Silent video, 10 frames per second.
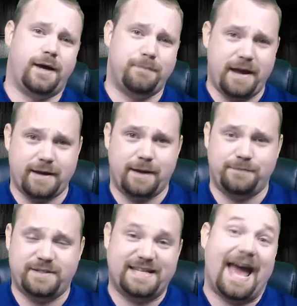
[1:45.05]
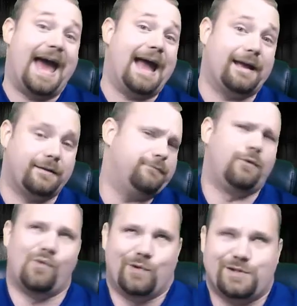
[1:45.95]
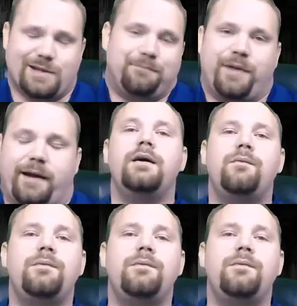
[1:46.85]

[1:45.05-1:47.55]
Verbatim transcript: makeup tag or something.